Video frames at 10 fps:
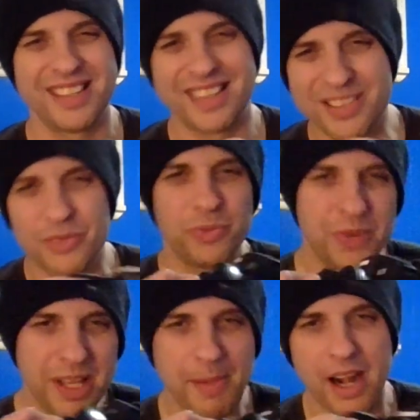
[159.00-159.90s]
It doesn't
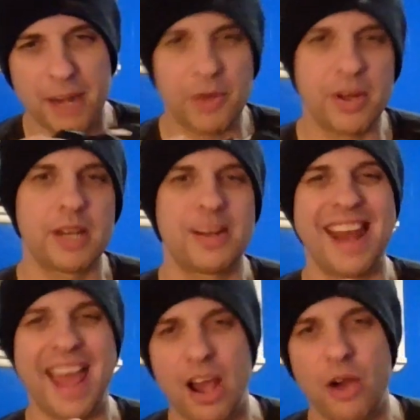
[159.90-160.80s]
really matter to me right
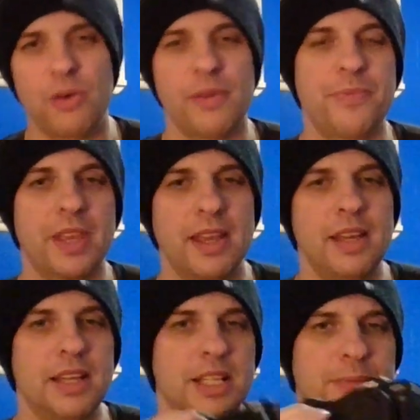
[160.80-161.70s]
now.
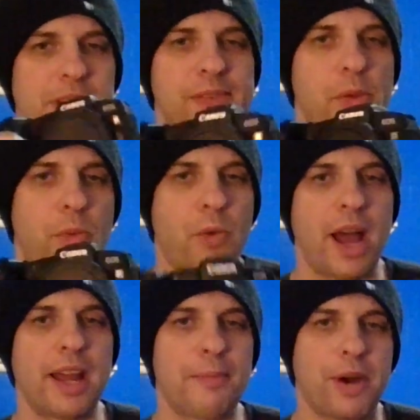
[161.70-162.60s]
Specifically,
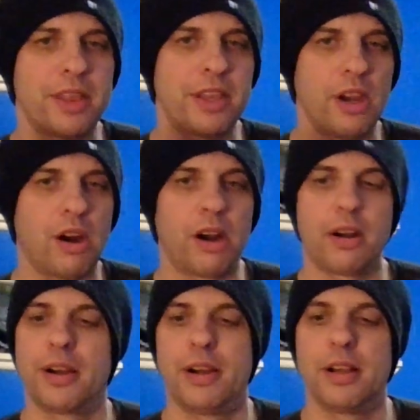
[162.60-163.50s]
why I bought the
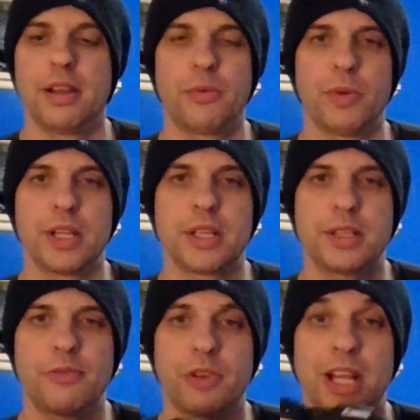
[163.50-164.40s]
R was
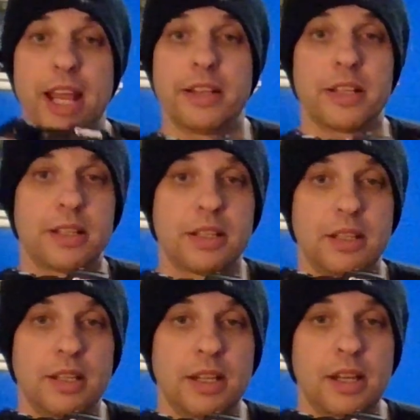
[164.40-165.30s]
for the lenses.
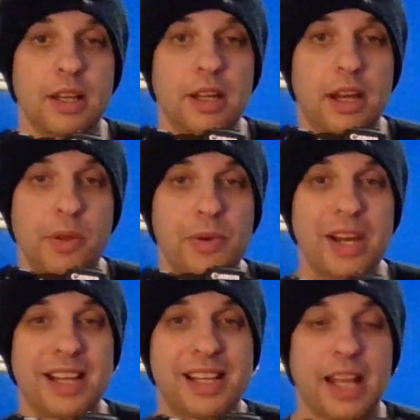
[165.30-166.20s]
I really
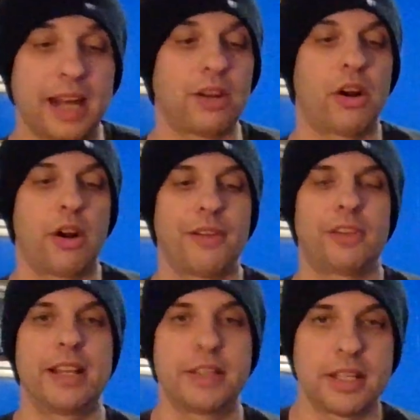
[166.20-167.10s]
wanted to collect
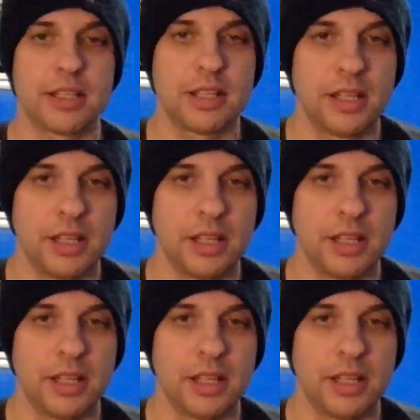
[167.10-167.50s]
RF lenses,